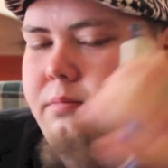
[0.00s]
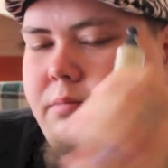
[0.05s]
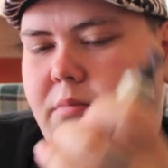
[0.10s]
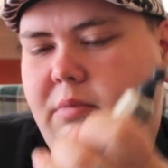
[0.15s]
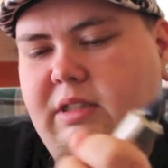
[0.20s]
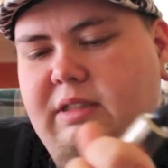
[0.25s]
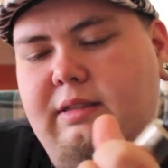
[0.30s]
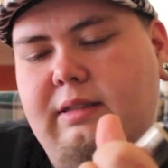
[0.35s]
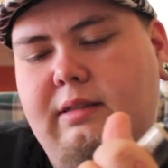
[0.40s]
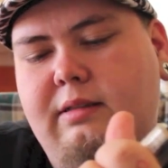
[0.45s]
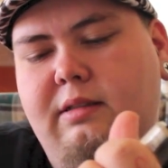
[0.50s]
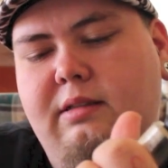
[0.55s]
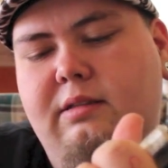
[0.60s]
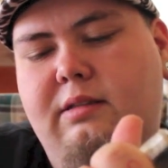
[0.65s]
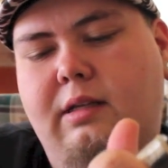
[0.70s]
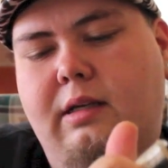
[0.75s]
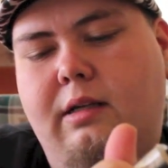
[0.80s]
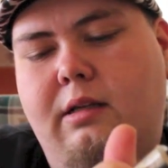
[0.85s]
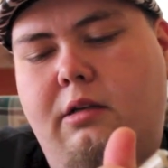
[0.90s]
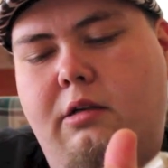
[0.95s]
Let me seat
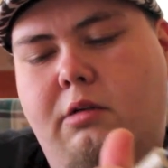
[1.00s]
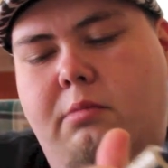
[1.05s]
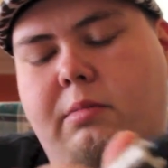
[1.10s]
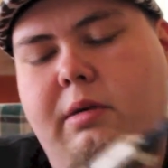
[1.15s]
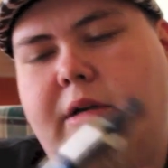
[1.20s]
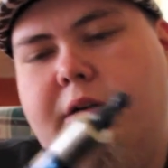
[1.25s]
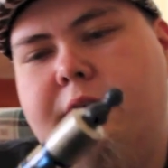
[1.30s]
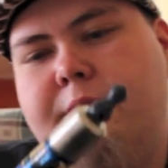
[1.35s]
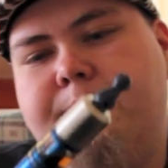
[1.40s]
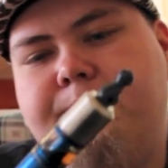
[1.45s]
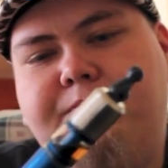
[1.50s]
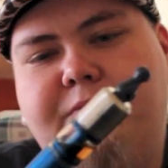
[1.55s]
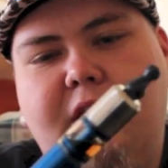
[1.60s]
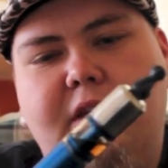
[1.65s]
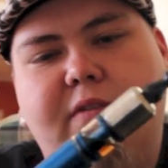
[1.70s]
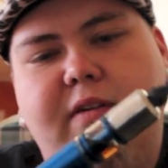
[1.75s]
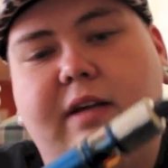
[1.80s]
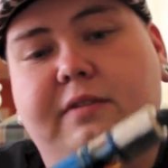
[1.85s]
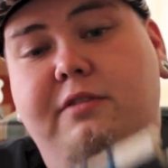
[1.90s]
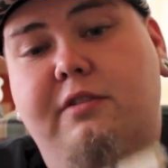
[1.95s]
this thing a little better.
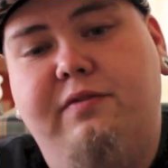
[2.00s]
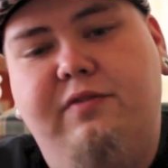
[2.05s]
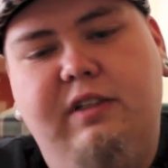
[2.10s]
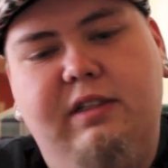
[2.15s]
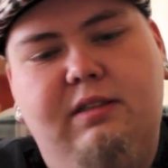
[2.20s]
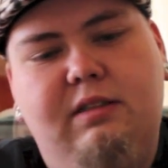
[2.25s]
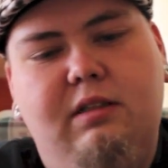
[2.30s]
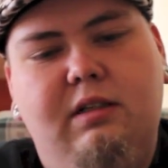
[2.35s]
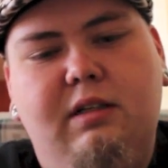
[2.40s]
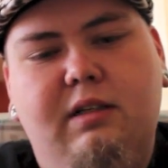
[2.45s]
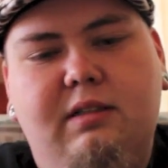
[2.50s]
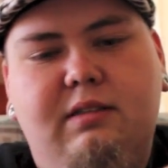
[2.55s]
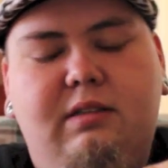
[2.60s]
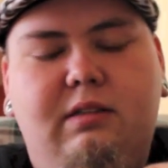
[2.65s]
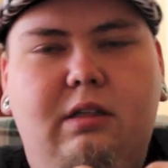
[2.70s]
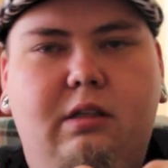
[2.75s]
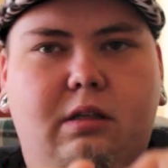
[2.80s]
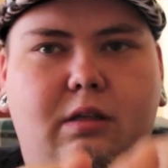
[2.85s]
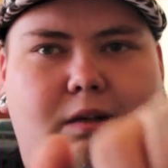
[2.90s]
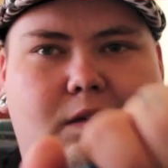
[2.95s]
Even after fixing it, it's
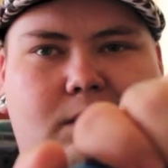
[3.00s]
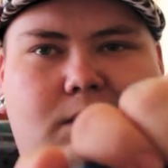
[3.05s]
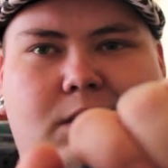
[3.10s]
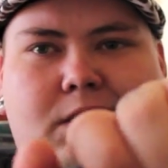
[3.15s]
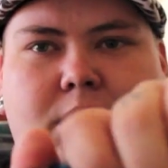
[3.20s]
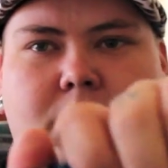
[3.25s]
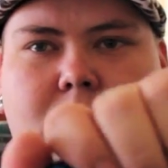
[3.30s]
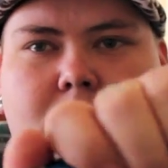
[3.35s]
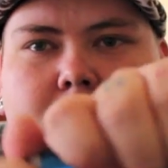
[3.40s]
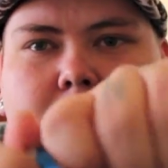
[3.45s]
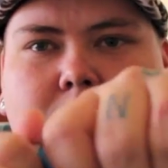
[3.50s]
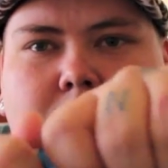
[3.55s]
still a little kind